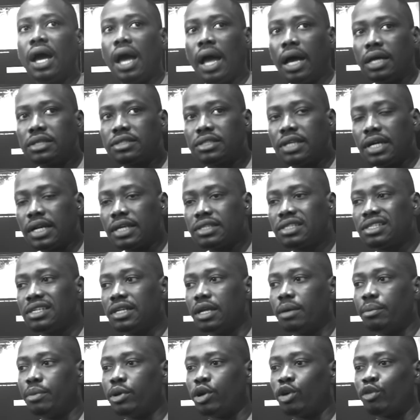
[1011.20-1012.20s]
I started seeing
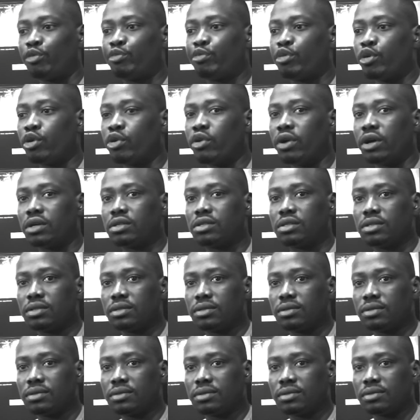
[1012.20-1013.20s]
a bit of progress
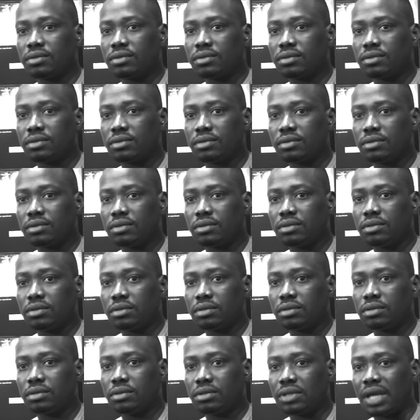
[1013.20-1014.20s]

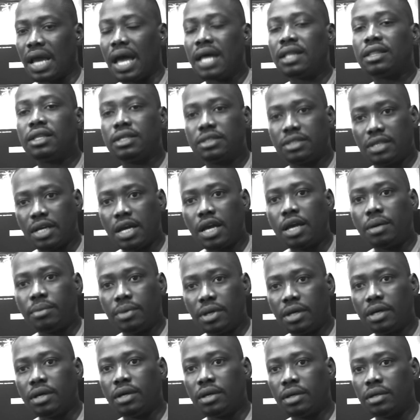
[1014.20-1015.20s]
at the time,
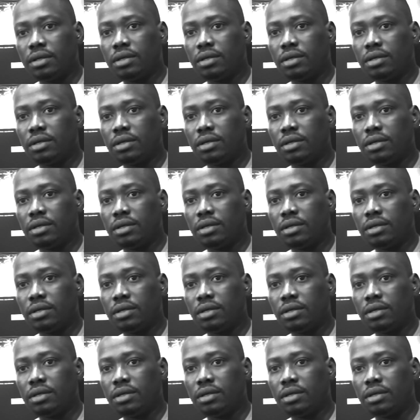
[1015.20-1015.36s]
yeah.